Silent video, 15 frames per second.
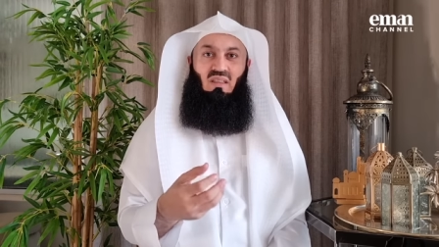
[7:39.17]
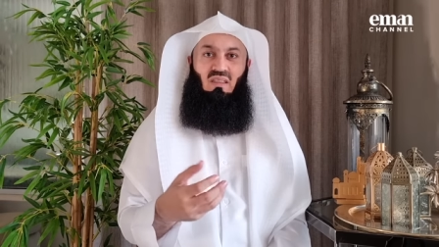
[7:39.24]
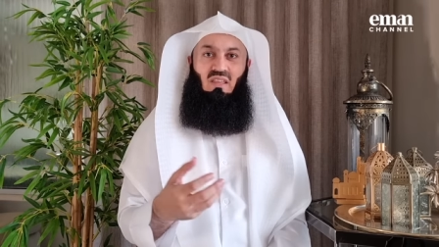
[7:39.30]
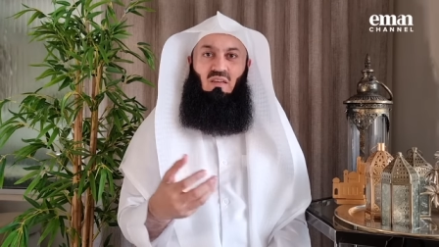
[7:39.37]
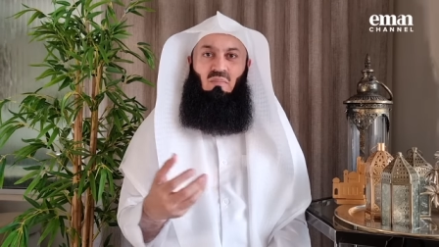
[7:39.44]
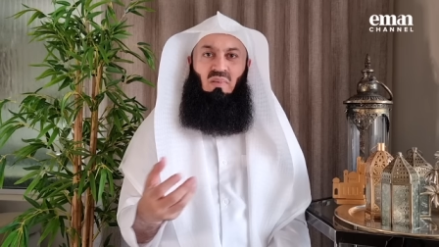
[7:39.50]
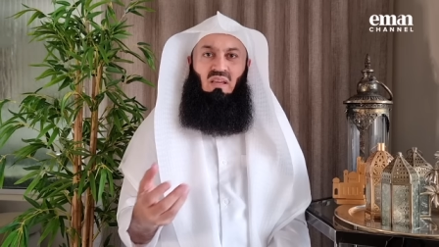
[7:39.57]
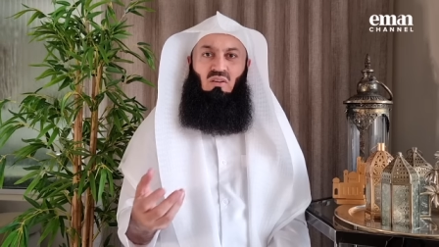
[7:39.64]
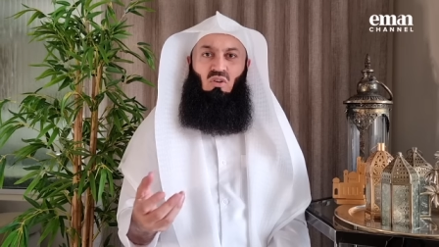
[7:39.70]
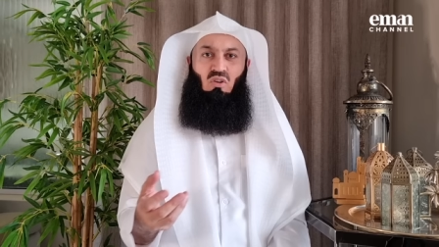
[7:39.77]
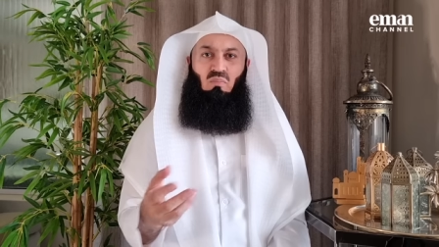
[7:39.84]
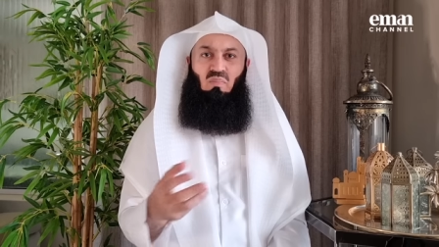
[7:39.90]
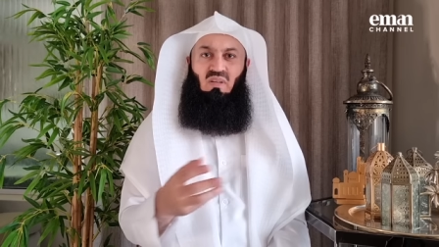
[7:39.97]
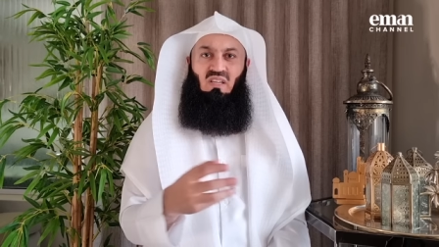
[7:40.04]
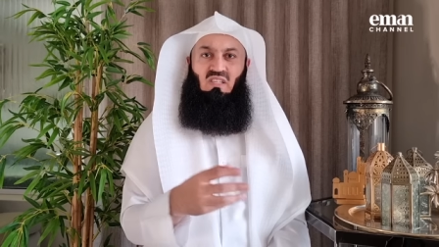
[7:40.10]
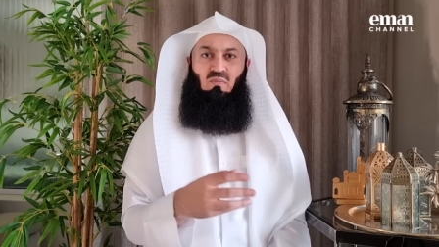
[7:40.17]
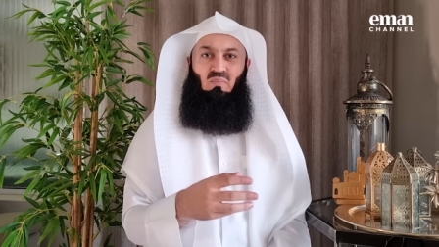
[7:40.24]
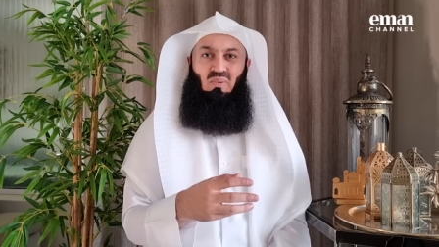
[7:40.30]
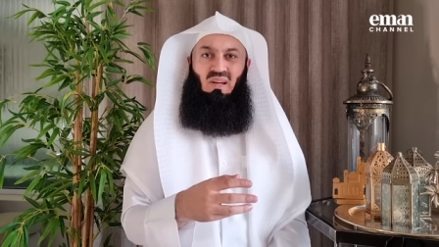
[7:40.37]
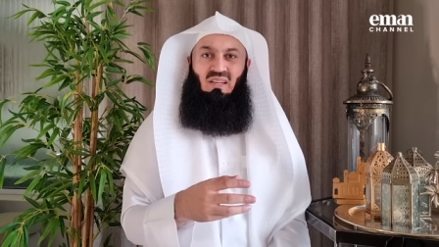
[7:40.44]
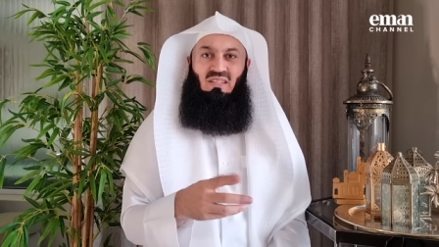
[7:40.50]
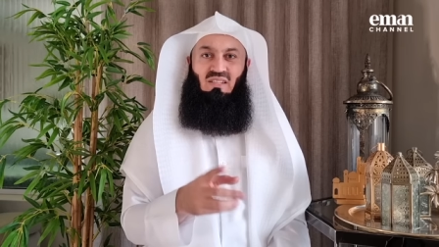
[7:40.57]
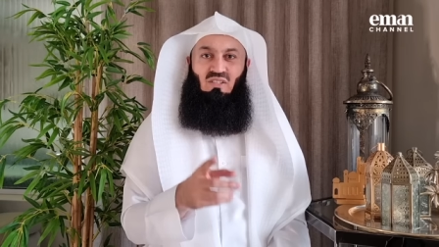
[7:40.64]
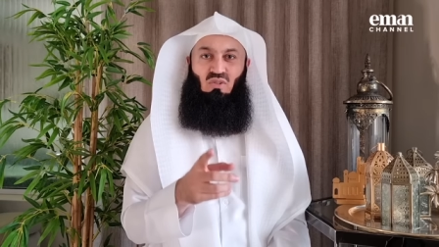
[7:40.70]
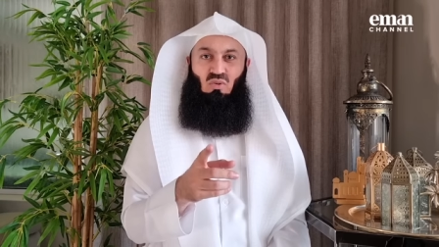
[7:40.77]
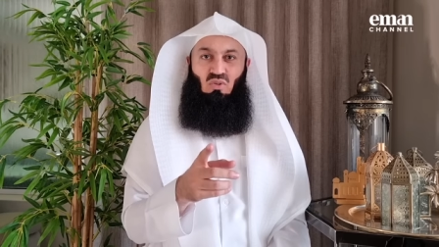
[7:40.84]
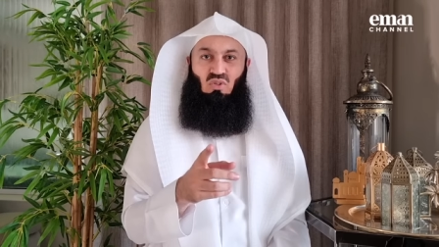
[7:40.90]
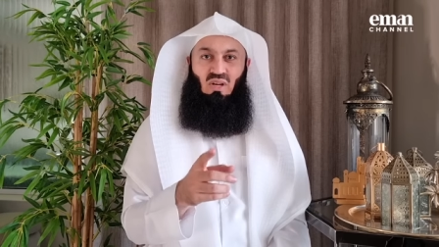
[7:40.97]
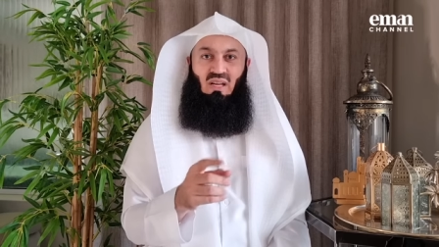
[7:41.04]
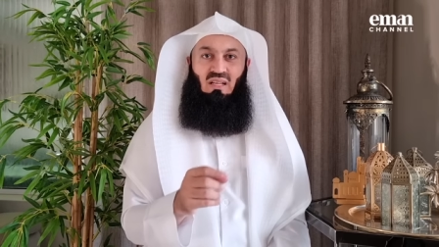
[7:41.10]
They may not be as bright as your
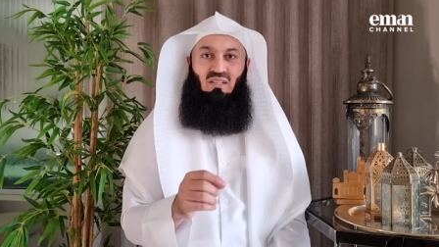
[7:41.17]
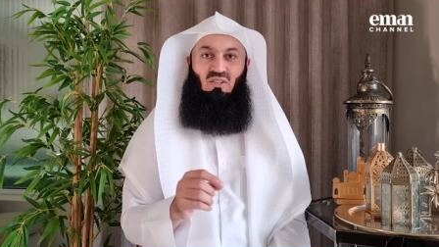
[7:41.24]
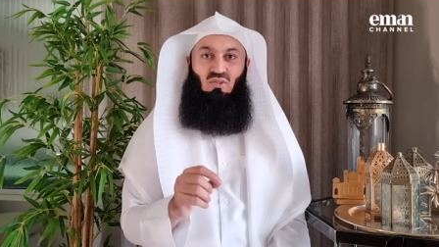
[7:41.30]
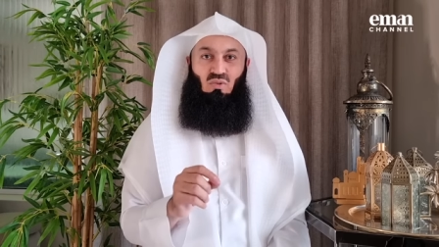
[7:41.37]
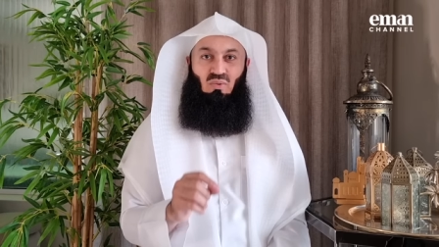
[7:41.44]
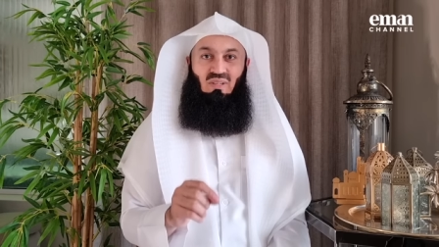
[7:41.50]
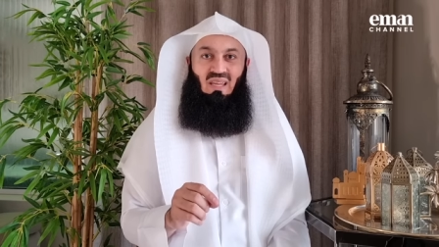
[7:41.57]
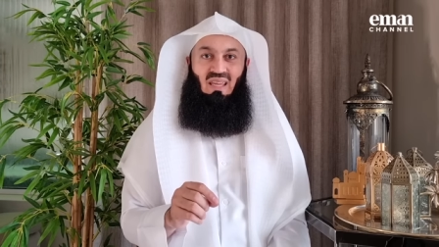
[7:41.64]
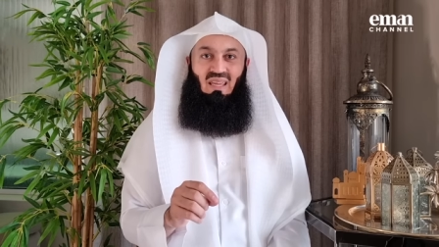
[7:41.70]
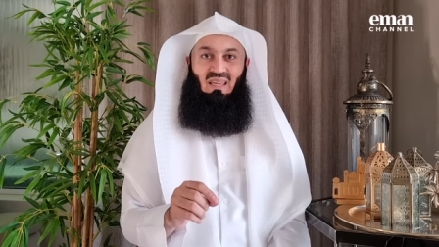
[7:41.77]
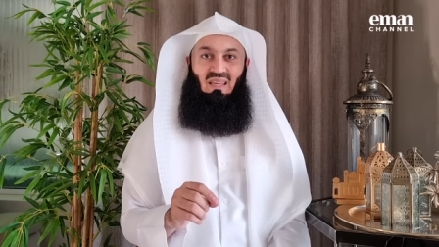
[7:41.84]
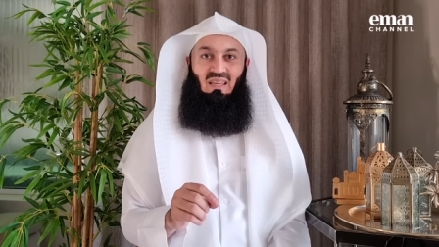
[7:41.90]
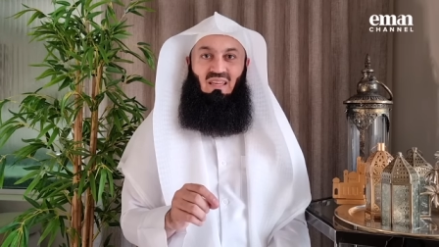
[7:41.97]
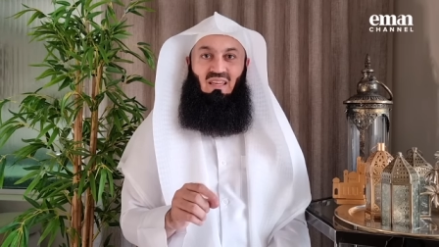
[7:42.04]
child today,